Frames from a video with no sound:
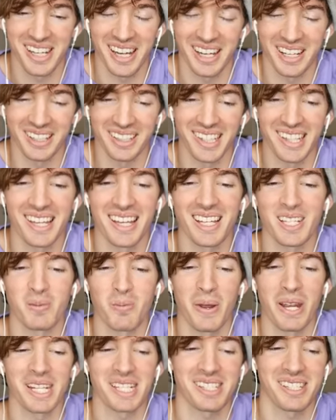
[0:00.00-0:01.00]
like, it's
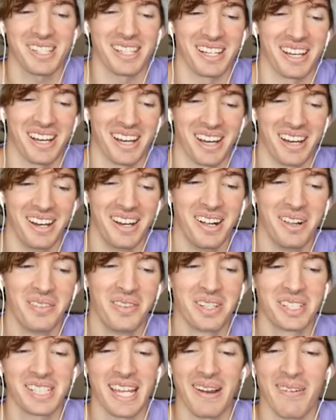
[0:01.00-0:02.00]
basically,
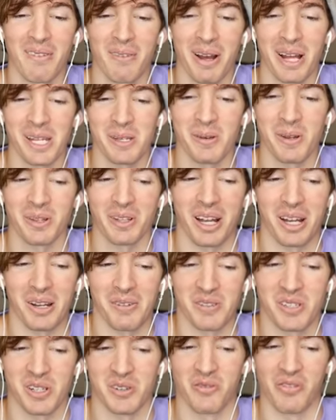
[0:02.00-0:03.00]
this game reminds me a lot
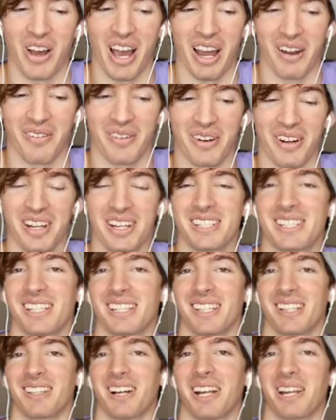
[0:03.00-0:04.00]
of Survivor. It's
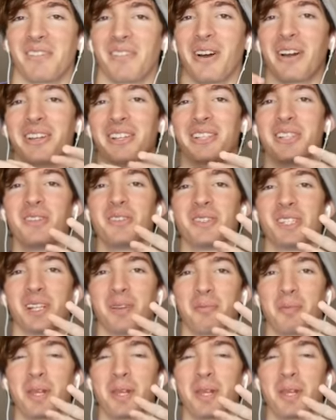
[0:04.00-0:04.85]
just a lot of accusing